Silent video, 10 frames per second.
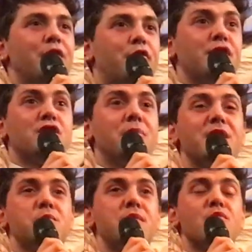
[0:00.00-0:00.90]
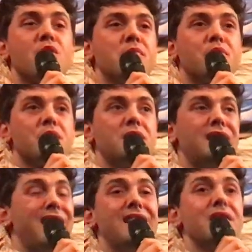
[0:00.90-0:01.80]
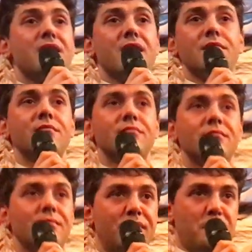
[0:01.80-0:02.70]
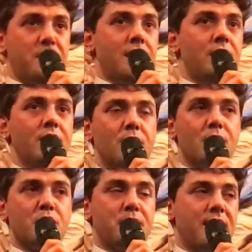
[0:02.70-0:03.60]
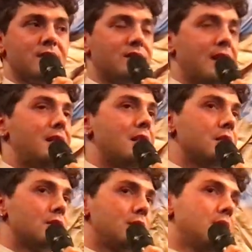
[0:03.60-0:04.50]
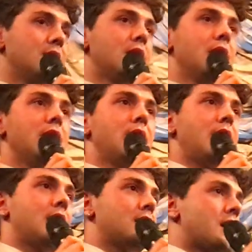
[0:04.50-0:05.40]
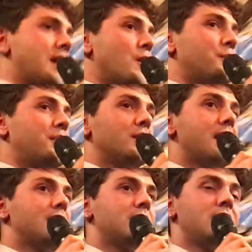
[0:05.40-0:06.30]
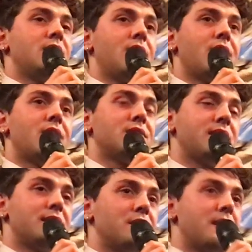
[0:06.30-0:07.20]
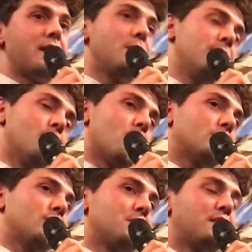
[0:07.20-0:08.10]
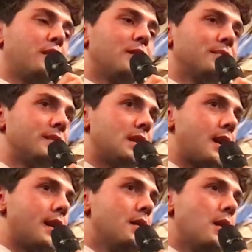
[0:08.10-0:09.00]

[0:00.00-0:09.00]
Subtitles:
Friendship has been more important than anything for me over the past 10 years. And I hope you'll get a sense of that watching the film tonight.